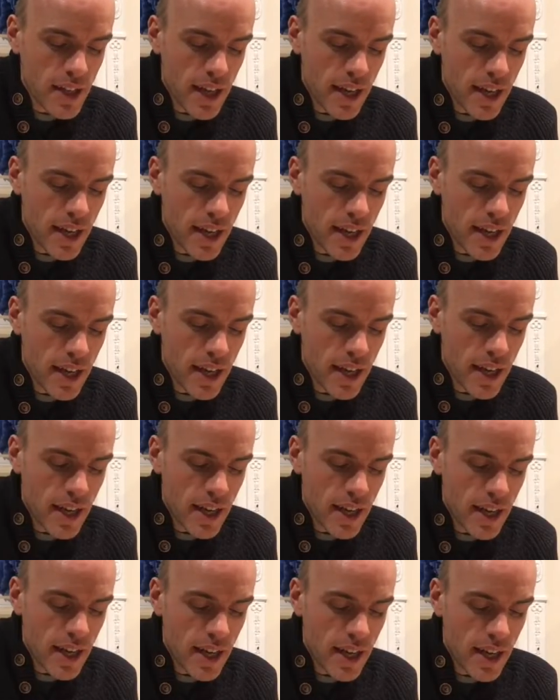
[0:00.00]
and his neck
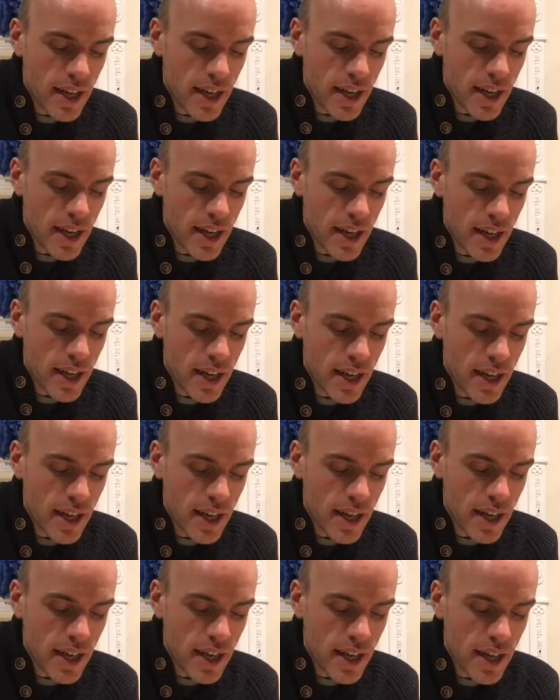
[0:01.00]
was well formed
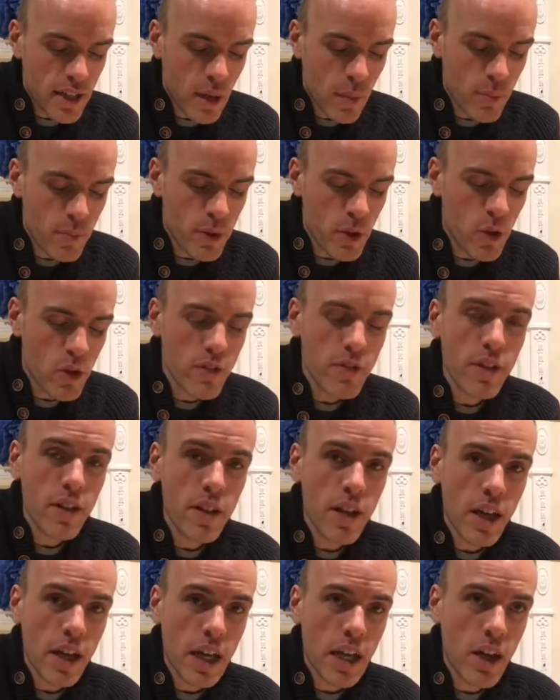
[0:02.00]
and beautiful
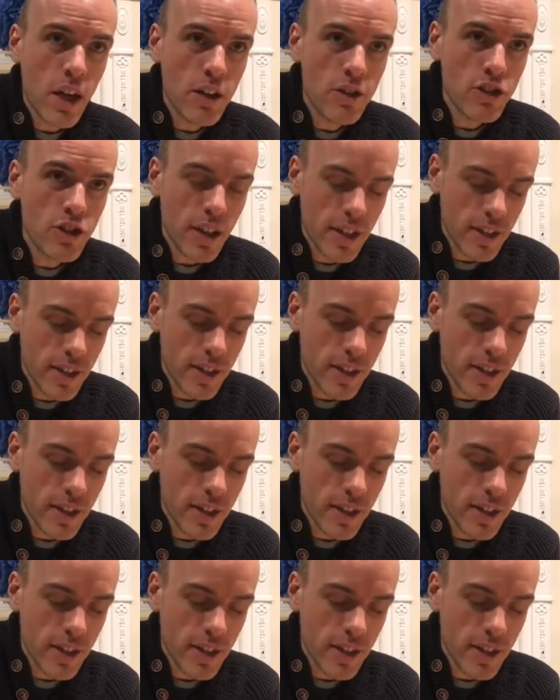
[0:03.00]
like a conch shell.